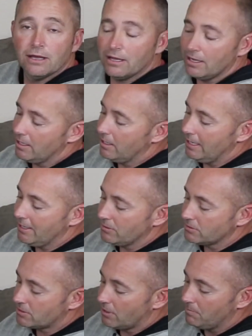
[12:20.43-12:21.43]

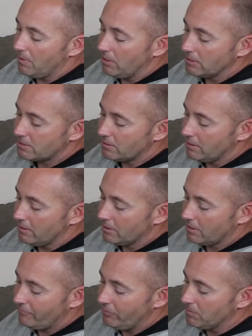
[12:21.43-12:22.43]
EcoStar Boss,
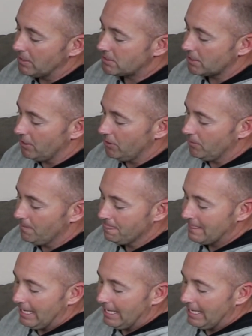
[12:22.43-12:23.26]
a few months ago.